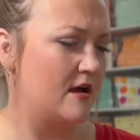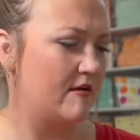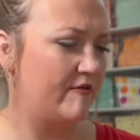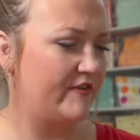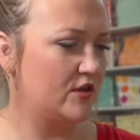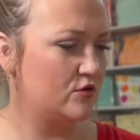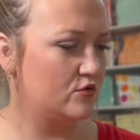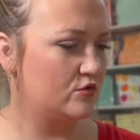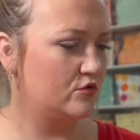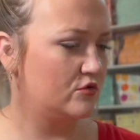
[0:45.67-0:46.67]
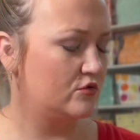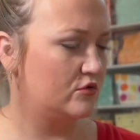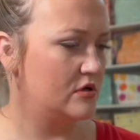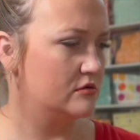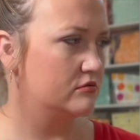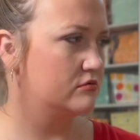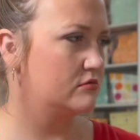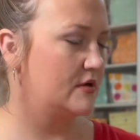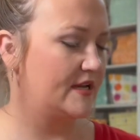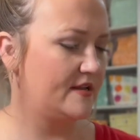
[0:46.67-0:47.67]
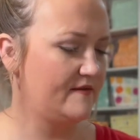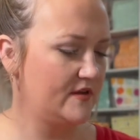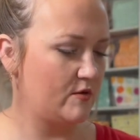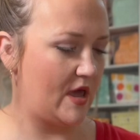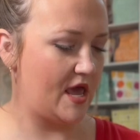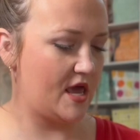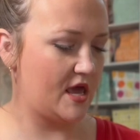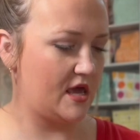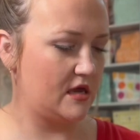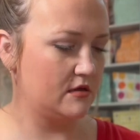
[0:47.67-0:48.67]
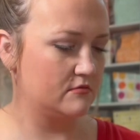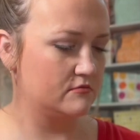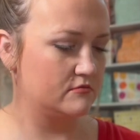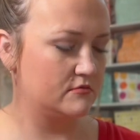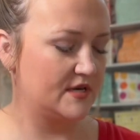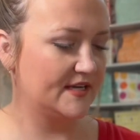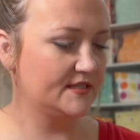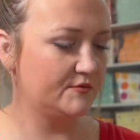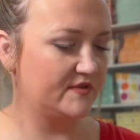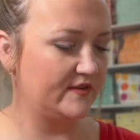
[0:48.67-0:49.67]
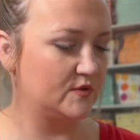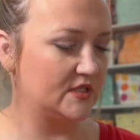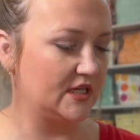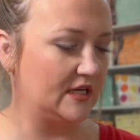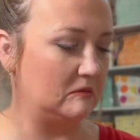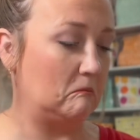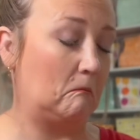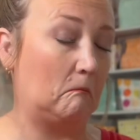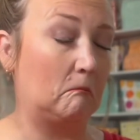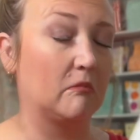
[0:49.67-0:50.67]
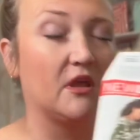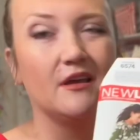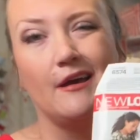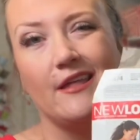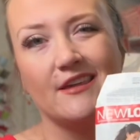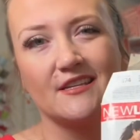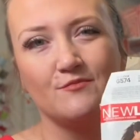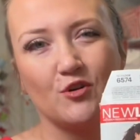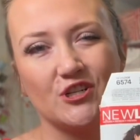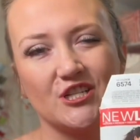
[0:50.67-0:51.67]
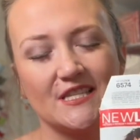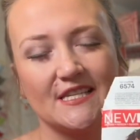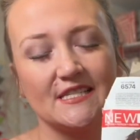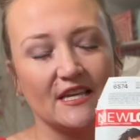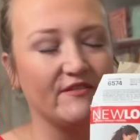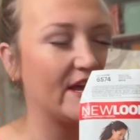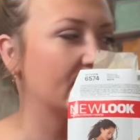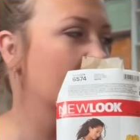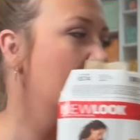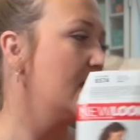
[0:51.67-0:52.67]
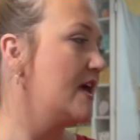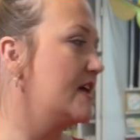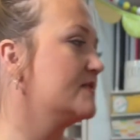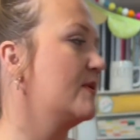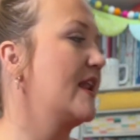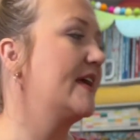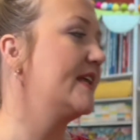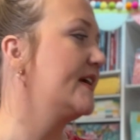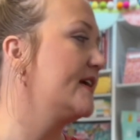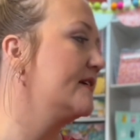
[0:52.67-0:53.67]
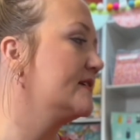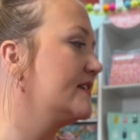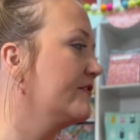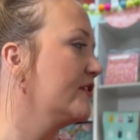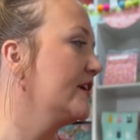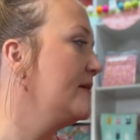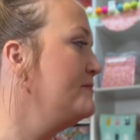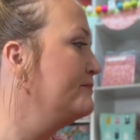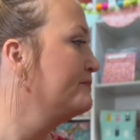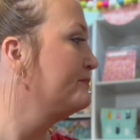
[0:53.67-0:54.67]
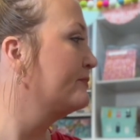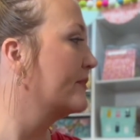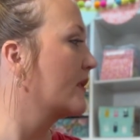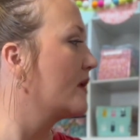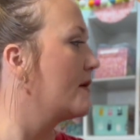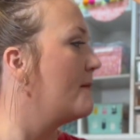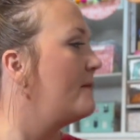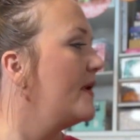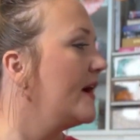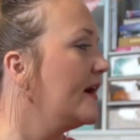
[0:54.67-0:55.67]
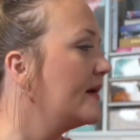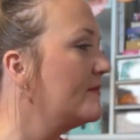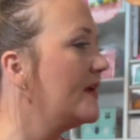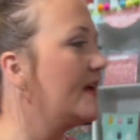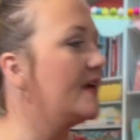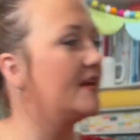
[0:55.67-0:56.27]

view. I did view A. I guess it was view C. I think it's more just the sleeve length is what I did differently. But I made